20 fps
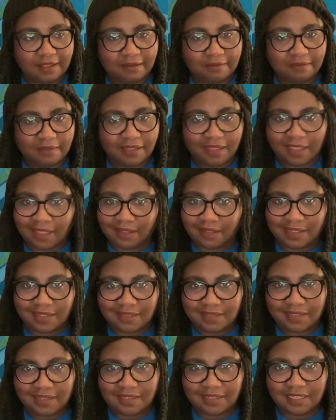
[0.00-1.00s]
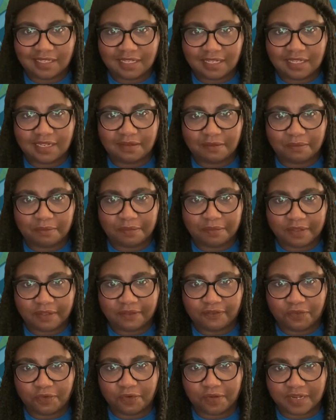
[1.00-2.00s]
yeah, it's a good book
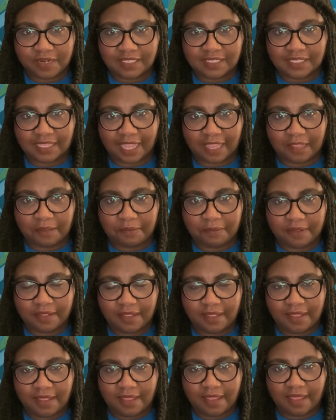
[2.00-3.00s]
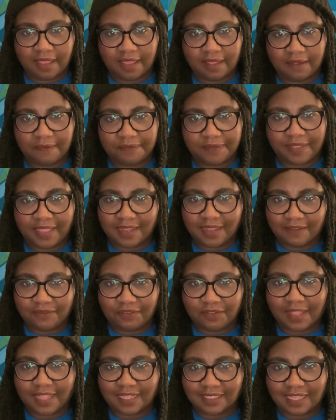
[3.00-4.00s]
for an escape. And if you
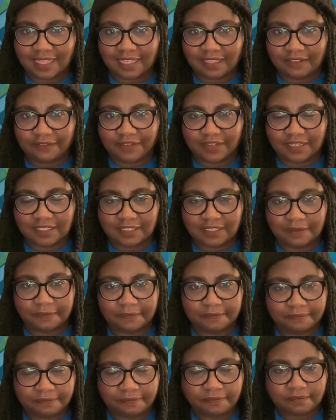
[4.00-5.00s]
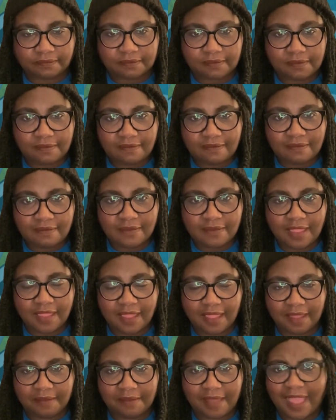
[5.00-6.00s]
like science fiction,
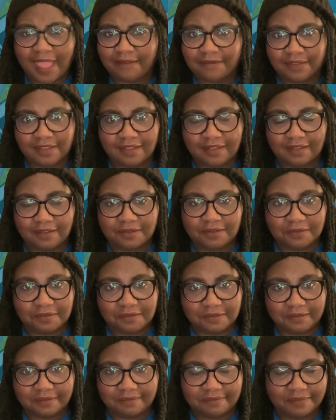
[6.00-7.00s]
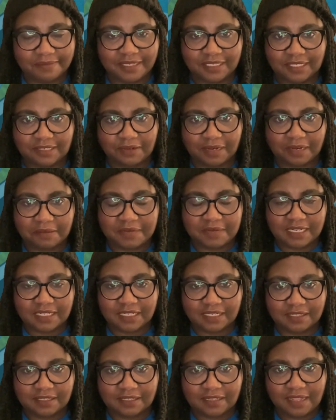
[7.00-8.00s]
I have a whole bunch of
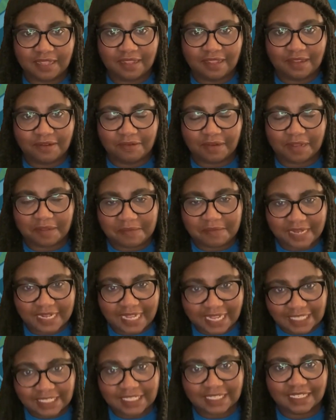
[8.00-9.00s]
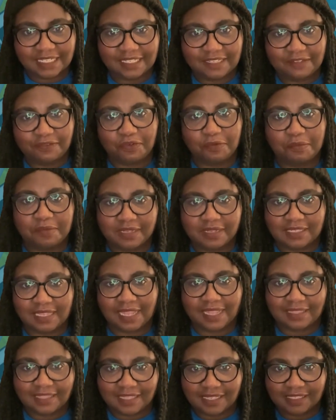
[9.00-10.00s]
recommendations for books
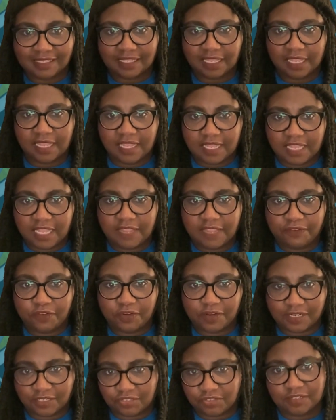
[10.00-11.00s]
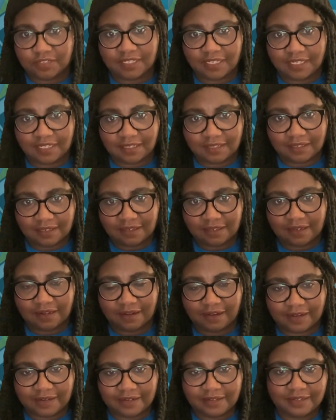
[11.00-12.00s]
like this if you're interested. All
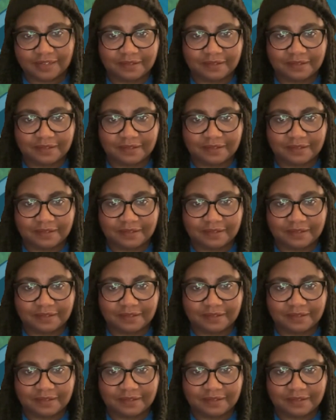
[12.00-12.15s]
right.